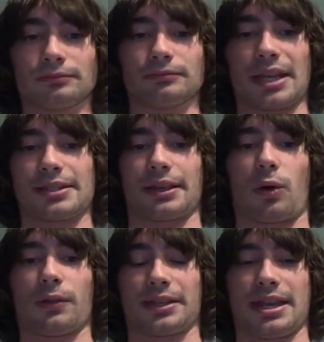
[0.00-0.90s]
basically
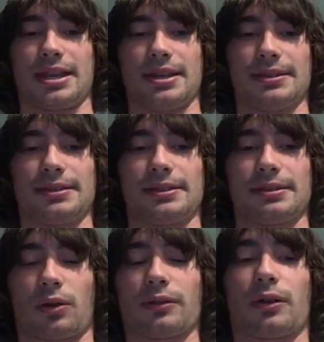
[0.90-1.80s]
all the keys,
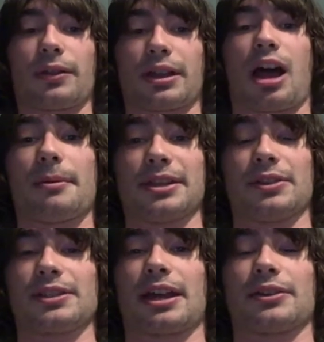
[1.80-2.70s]
all the commonly
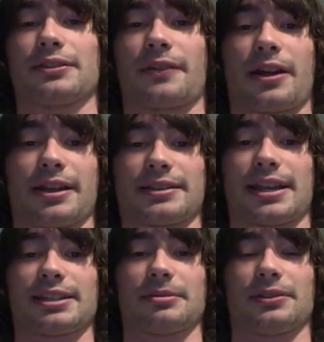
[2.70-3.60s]
used letters are very
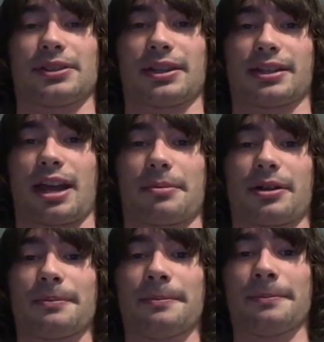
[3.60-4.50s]
accessible to the typer.